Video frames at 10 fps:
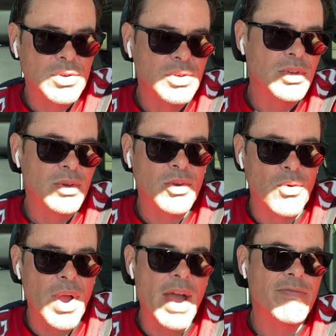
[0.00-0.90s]
you know,
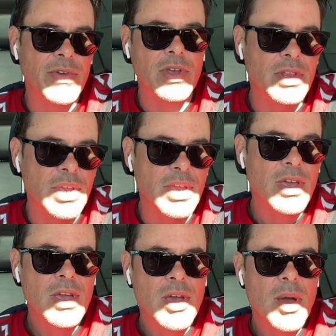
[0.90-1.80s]
graphically
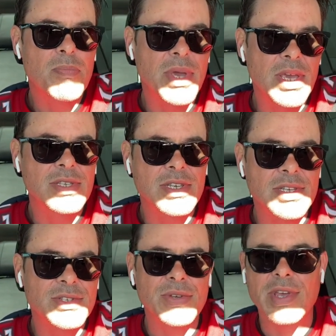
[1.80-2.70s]

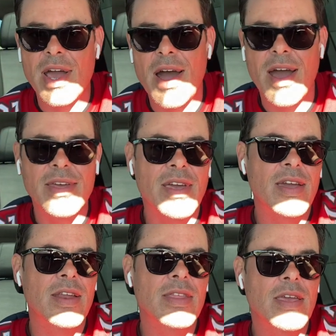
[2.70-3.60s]
appeasing to the eye, that
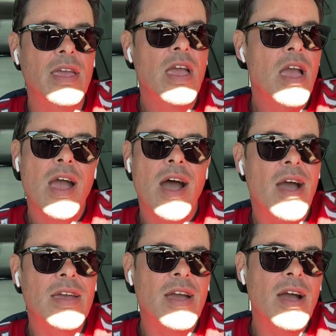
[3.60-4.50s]
kind of thing.
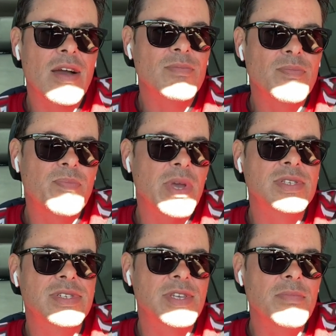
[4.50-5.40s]
I
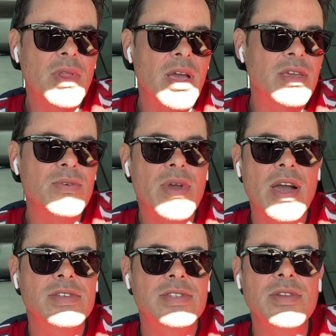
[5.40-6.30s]
it seemed like you
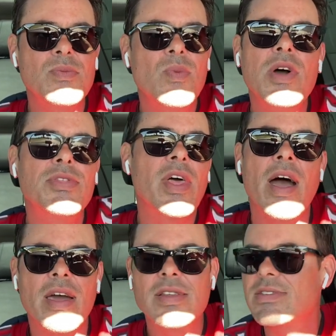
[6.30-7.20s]
guys didn't want
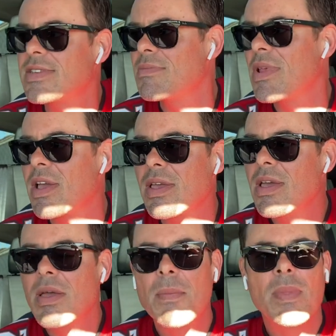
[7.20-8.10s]
that. It seemed like
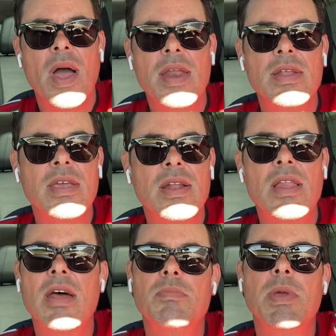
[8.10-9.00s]
I didn't get a
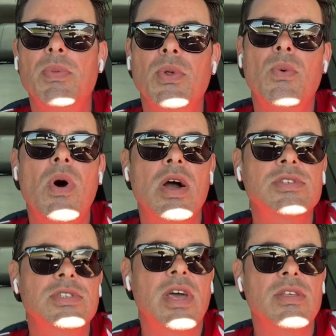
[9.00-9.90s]
lot of people to
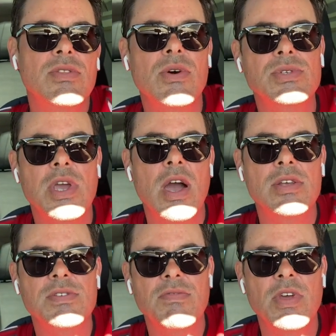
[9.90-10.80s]
watch that those
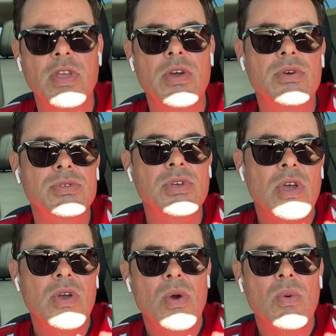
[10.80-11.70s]
kinds of videos.
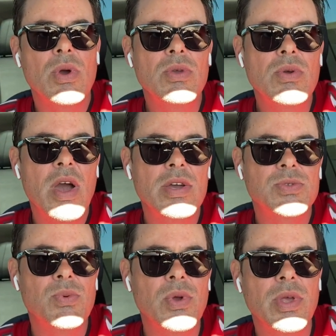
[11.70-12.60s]
What you guys
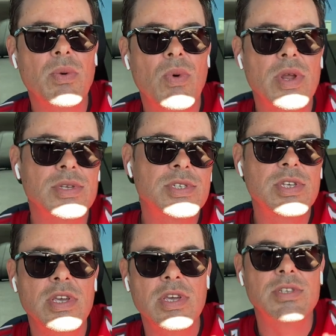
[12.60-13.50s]
really want to
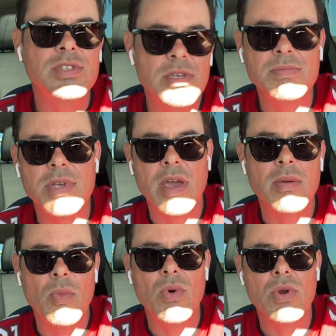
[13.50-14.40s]
see, it seems like
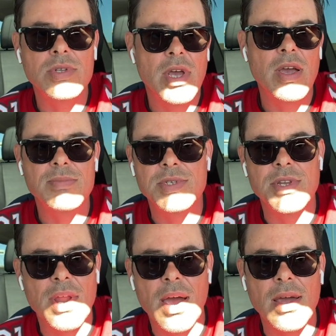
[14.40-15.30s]
more times
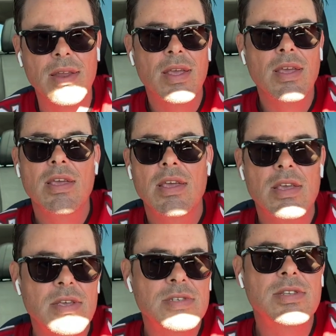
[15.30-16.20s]
than not,
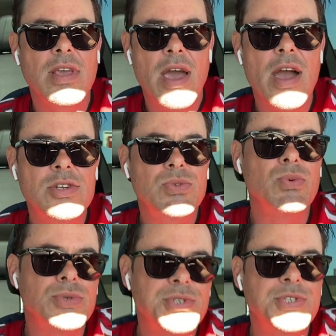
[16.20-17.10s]
is the
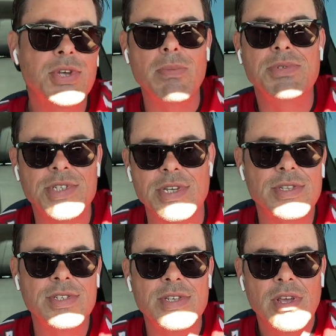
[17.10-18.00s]
actual
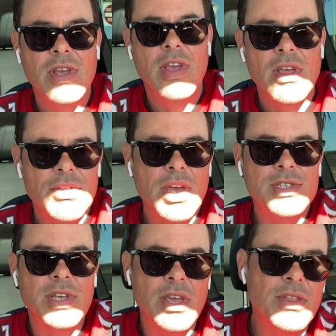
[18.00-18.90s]
substance
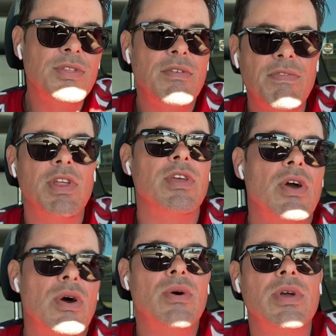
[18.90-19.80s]
that's in the
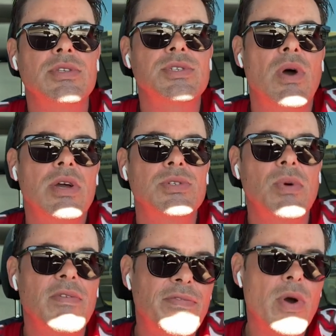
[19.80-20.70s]
video. And so I just
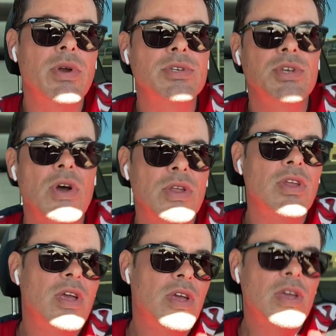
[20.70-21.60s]
want to focus
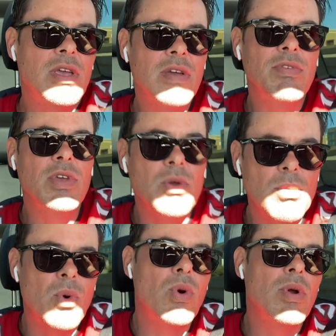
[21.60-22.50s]
on giving you
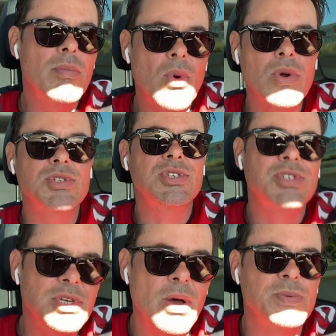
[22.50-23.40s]
more and more
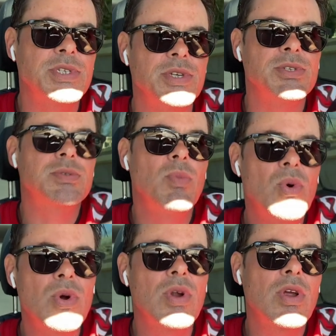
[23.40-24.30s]
substance,
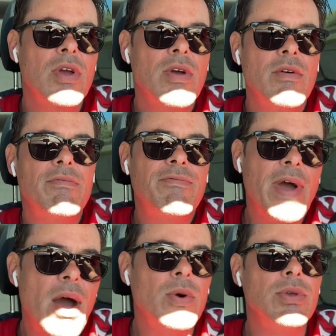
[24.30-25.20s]
more
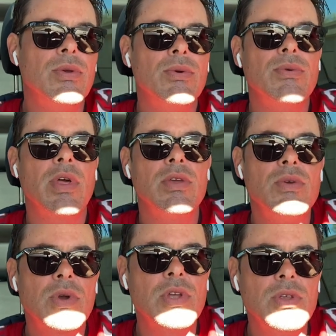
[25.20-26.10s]
value that
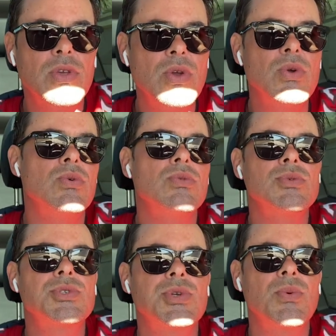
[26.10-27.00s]
you can
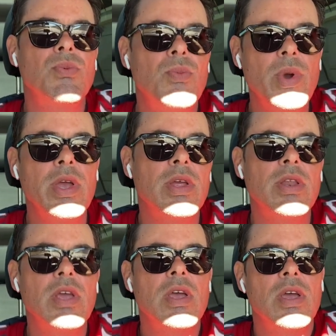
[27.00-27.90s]
use to
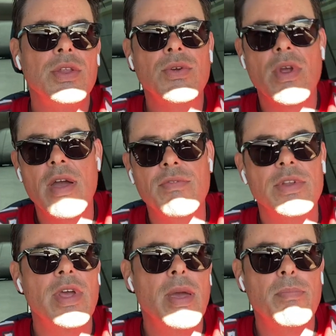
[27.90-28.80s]
win in your
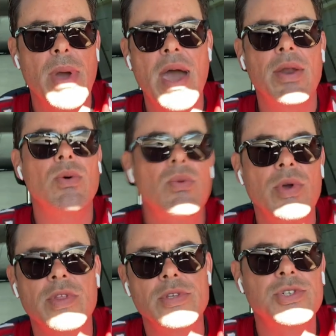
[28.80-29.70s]
everyday battle
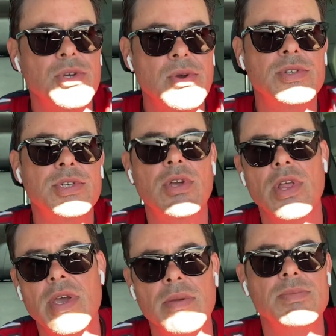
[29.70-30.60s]
with insurance
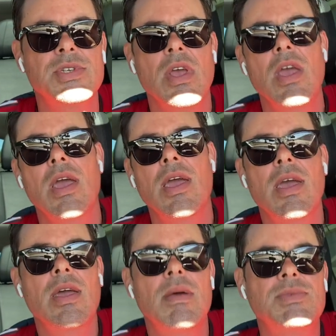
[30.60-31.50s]
claims.
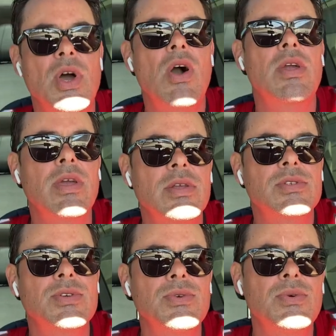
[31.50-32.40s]
And I'm talking
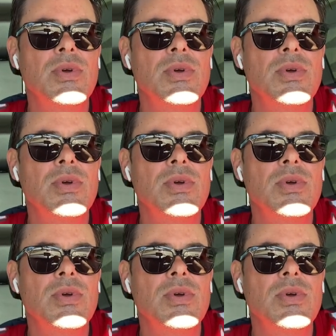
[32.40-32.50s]
to,